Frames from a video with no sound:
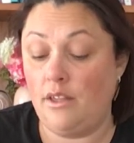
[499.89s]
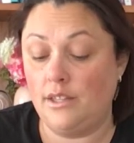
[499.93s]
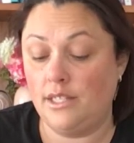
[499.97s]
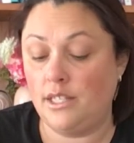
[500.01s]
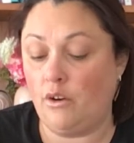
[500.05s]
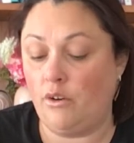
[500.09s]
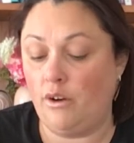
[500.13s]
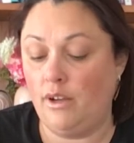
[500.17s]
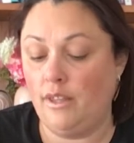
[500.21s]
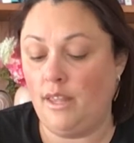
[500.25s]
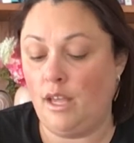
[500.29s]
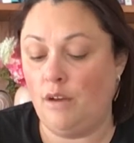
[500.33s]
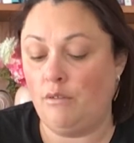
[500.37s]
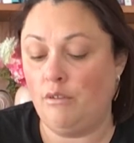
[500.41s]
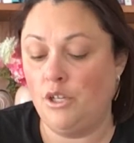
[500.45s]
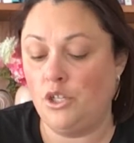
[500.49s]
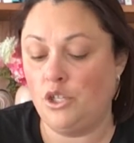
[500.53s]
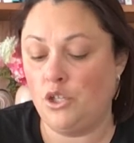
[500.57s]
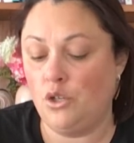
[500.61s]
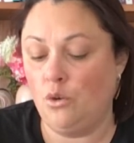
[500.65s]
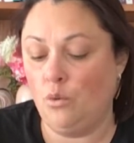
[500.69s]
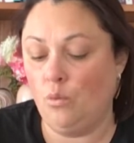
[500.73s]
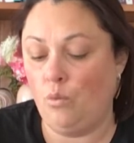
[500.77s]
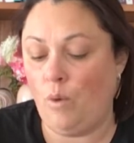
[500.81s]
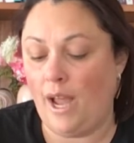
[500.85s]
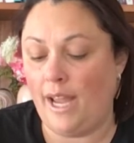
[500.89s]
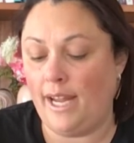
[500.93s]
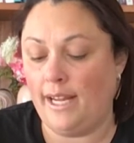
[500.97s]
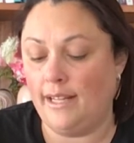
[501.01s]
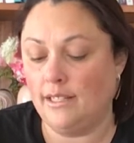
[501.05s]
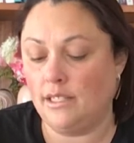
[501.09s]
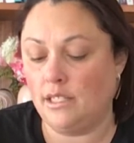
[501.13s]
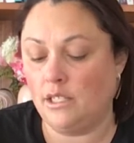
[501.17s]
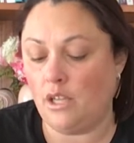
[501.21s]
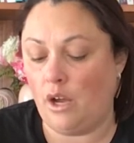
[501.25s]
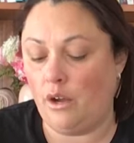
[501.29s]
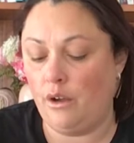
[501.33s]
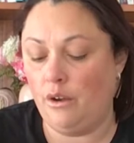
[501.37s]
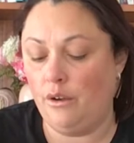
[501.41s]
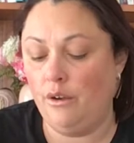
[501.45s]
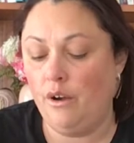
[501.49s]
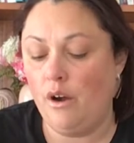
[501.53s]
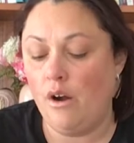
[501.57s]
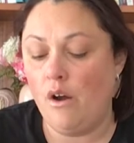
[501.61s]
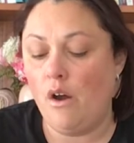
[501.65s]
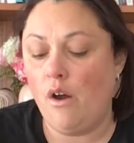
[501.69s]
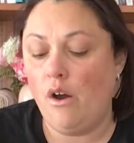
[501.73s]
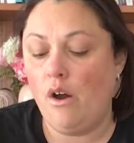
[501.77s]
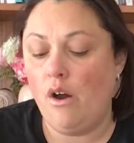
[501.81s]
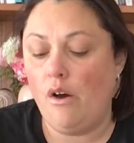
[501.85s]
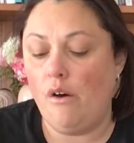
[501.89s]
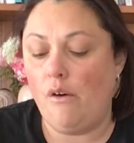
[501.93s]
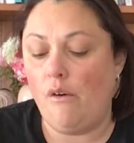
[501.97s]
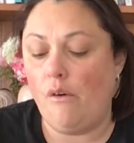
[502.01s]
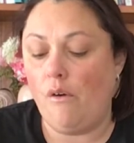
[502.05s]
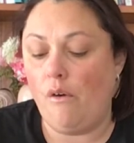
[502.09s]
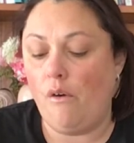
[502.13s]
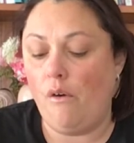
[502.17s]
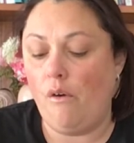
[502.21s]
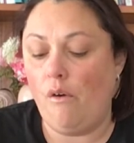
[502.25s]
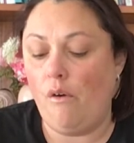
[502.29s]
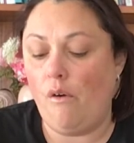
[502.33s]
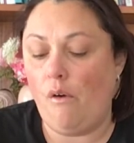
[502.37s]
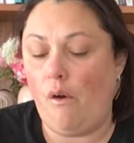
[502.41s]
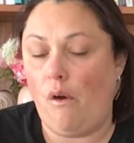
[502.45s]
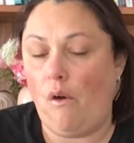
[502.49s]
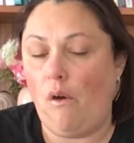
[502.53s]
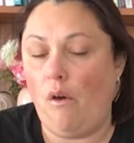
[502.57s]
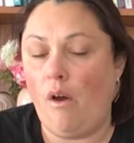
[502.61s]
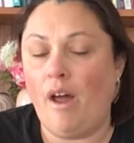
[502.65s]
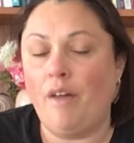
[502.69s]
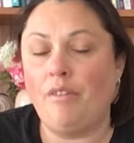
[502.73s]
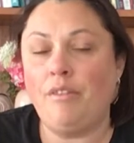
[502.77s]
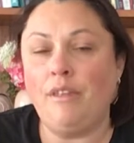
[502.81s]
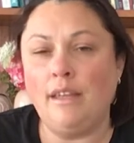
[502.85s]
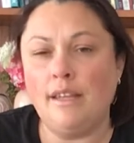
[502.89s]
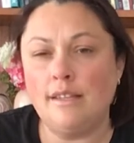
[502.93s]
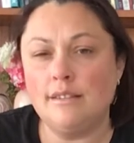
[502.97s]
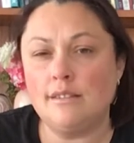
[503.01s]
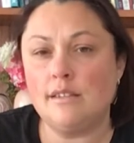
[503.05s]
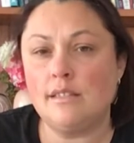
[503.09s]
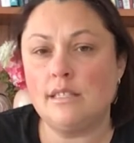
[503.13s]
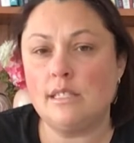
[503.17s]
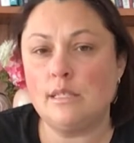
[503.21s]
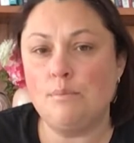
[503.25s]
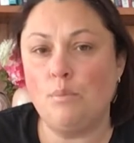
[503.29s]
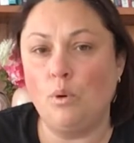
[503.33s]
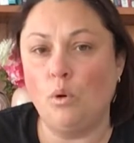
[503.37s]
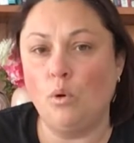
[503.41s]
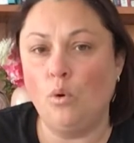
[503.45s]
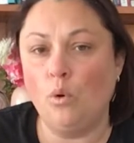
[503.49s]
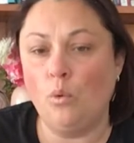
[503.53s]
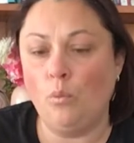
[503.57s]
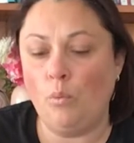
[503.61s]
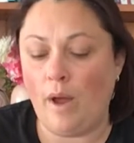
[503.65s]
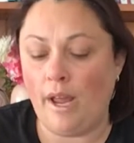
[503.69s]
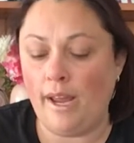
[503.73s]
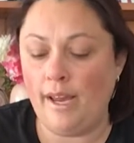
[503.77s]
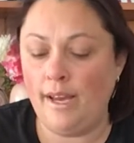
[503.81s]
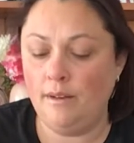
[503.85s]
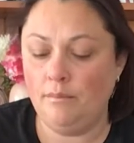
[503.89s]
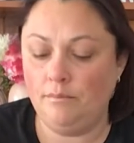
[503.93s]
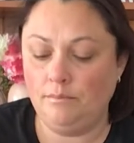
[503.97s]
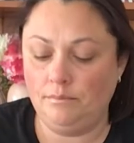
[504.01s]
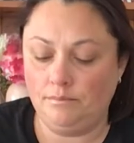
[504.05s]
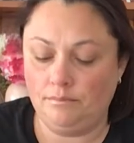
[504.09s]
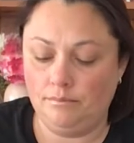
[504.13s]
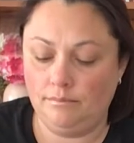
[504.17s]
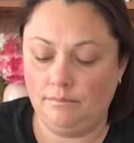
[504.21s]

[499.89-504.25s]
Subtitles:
Sorry, the original weight. So, I think it's a sport weight.